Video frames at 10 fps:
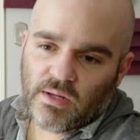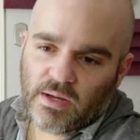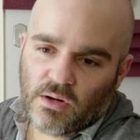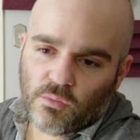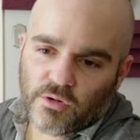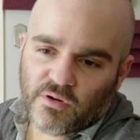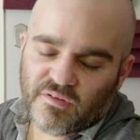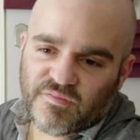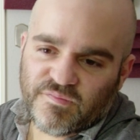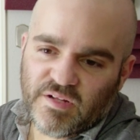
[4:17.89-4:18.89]
hour
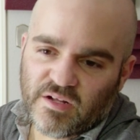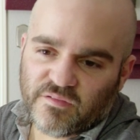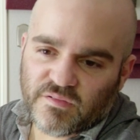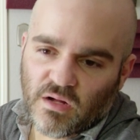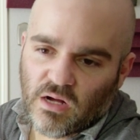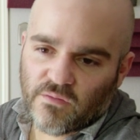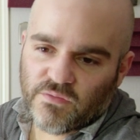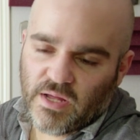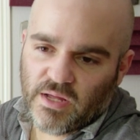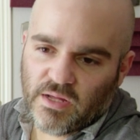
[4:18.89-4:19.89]
6
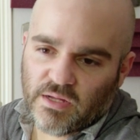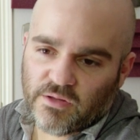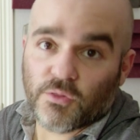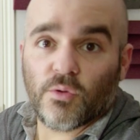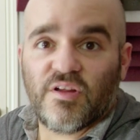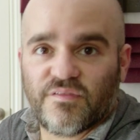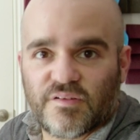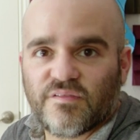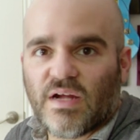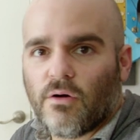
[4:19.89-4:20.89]
of a
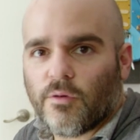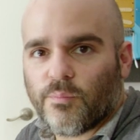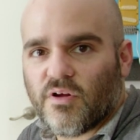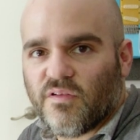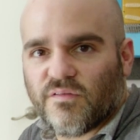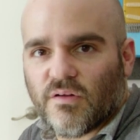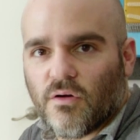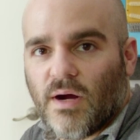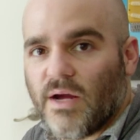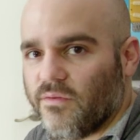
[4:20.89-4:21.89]
36 hour print,
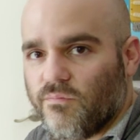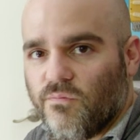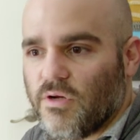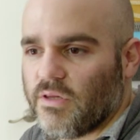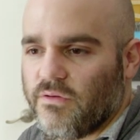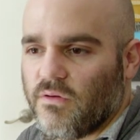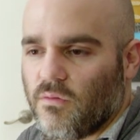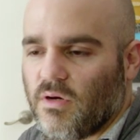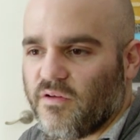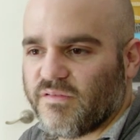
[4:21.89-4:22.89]
so I really
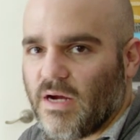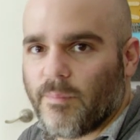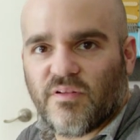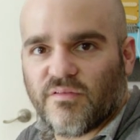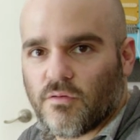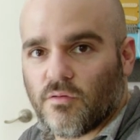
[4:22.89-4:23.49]
don't want to stop it, so